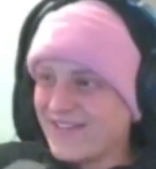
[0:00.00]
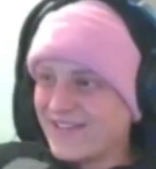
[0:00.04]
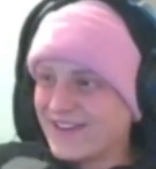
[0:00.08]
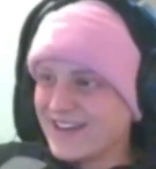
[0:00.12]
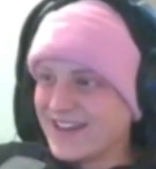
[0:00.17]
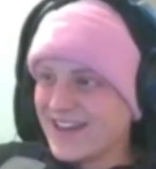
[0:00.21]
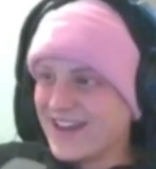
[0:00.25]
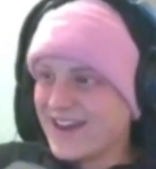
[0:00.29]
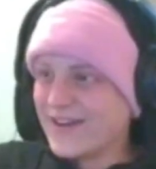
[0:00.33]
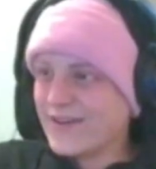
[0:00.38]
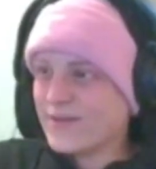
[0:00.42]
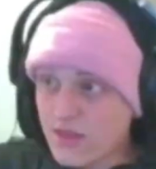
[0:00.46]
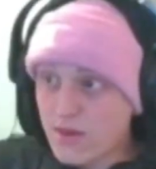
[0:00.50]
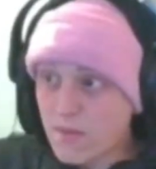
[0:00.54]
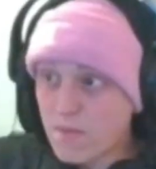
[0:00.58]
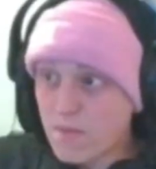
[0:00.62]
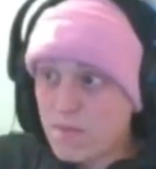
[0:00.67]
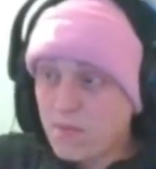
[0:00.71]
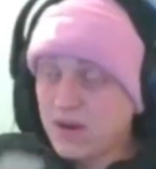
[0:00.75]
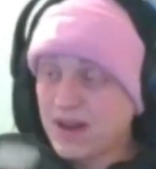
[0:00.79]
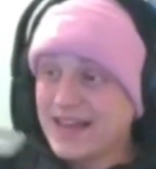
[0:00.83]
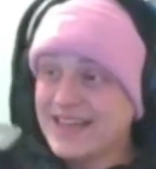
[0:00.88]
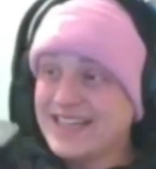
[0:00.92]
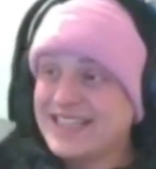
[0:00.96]
we go. The
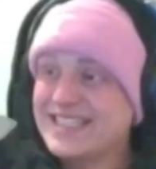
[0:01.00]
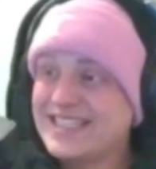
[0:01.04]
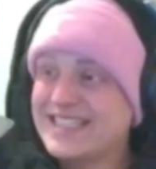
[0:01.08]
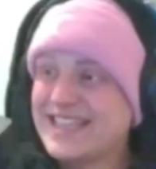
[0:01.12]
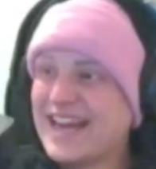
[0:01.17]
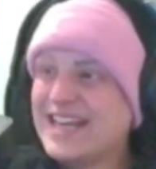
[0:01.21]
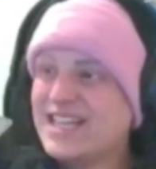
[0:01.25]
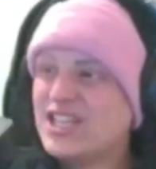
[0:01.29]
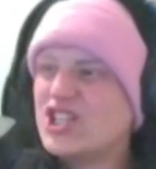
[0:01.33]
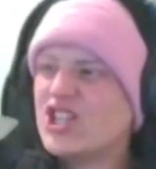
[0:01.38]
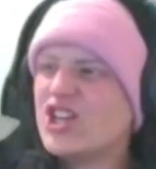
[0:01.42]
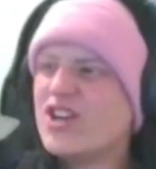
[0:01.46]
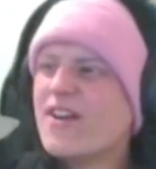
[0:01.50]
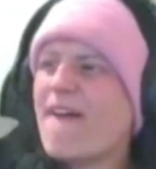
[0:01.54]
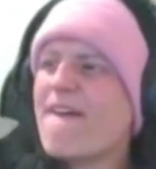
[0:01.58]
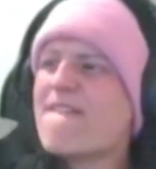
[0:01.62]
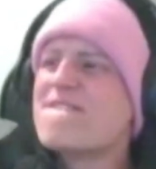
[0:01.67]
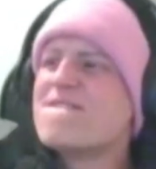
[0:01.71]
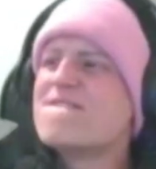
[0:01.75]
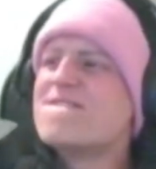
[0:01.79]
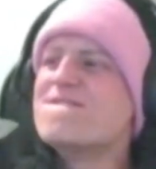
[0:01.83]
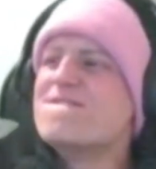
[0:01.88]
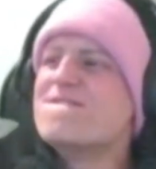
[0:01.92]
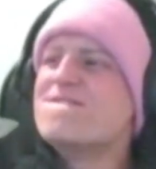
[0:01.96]
PlayStation
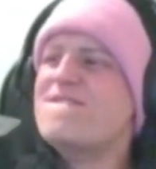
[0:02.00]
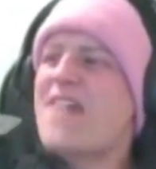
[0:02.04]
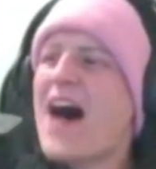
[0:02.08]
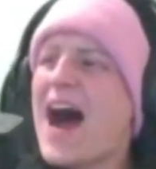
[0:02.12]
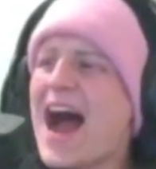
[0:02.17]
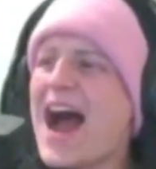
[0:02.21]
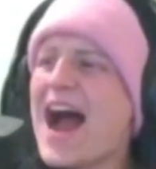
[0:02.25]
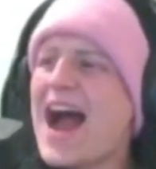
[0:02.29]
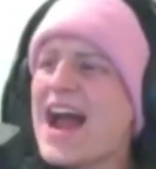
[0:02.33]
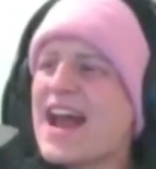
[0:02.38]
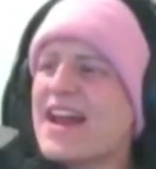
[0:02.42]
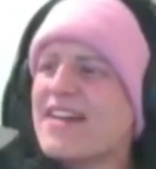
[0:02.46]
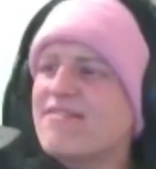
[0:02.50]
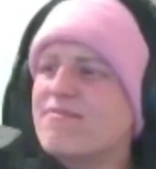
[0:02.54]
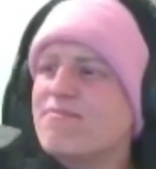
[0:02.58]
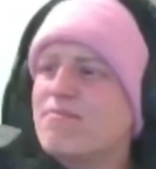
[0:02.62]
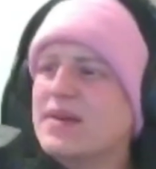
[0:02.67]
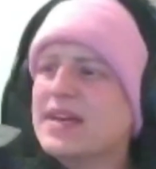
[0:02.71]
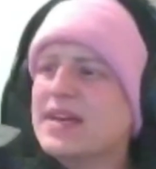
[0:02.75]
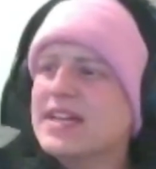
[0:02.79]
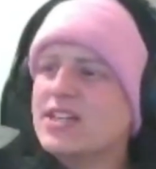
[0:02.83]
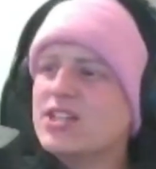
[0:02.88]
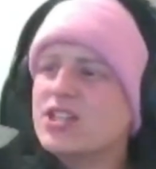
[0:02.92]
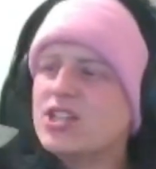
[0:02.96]
5
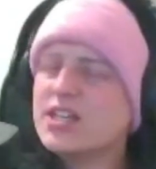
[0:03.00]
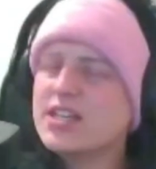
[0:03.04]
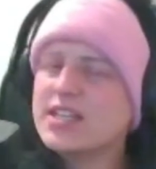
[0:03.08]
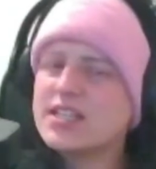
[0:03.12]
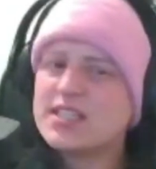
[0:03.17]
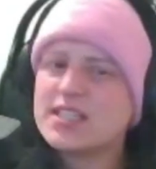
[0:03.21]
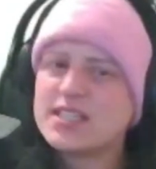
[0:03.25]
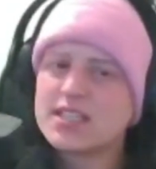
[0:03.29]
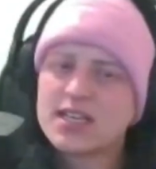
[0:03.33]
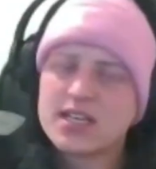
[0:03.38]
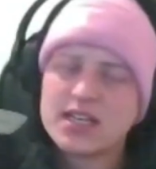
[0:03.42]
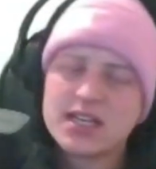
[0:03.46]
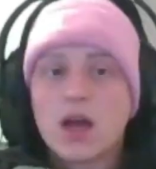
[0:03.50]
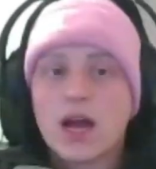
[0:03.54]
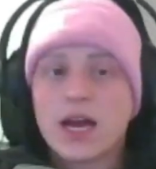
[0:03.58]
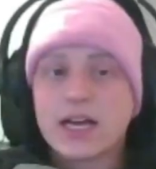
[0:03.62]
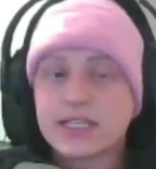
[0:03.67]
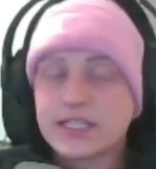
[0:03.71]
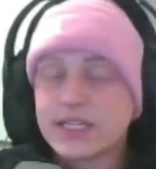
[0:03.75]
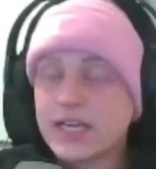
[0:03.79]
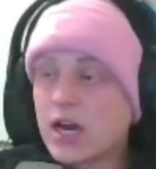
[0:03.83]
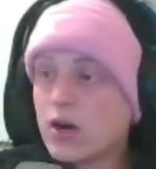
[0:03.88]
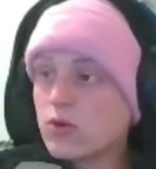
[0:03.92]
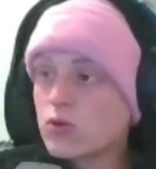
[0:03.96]
Beaches
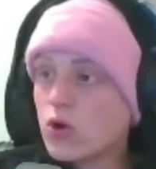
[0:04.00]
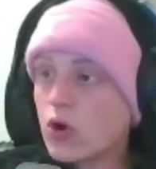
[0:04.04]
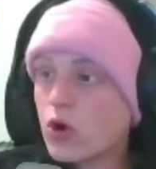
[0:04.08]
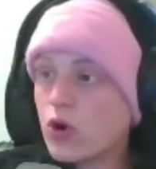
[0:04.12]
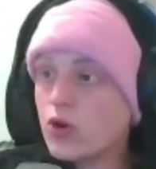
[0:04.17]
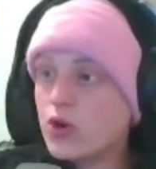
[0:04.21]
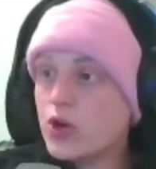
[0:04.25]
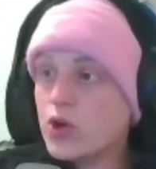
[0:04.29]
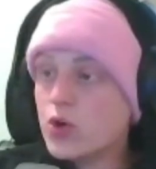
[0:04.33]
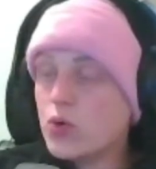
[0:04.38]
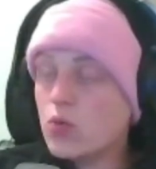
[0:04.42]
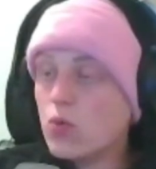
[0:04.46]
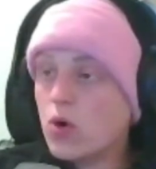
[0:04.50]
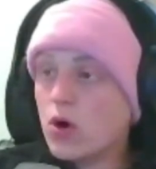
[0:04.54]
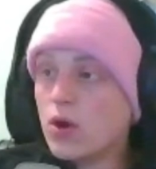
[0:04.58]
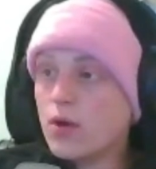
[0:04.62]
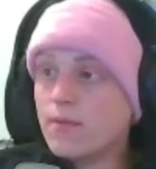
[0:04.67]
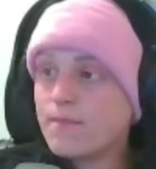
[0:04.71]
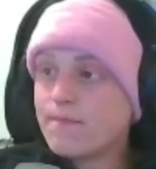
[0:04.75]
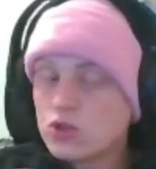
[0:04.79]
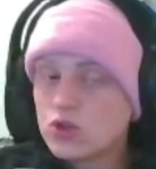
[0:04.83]
has now got a new one.